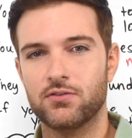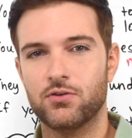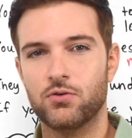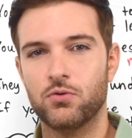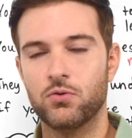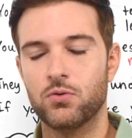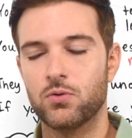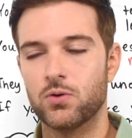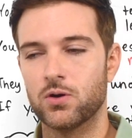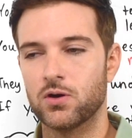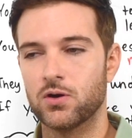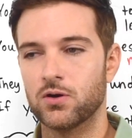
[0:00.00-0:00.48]

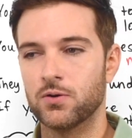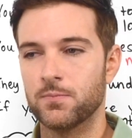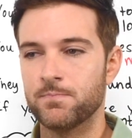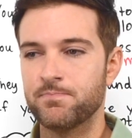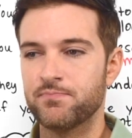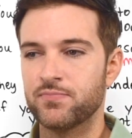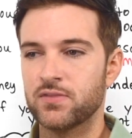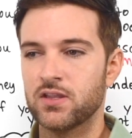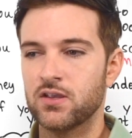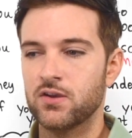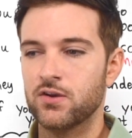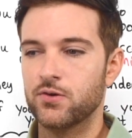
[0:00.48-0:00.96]
or
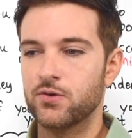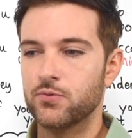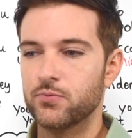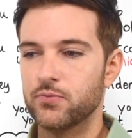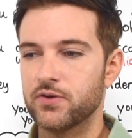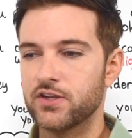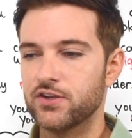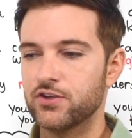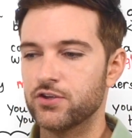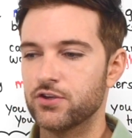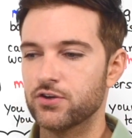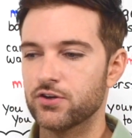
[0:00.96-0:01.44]

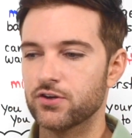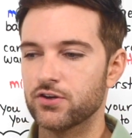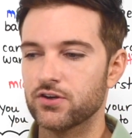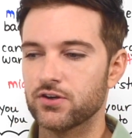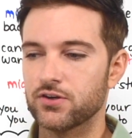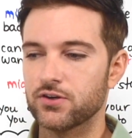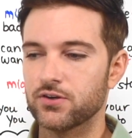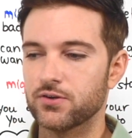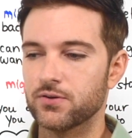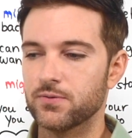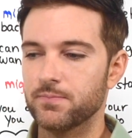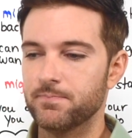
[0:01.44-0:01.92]
when
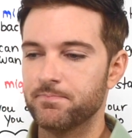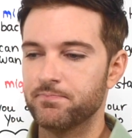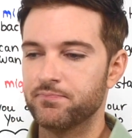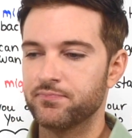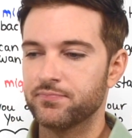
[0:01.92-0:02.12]
you're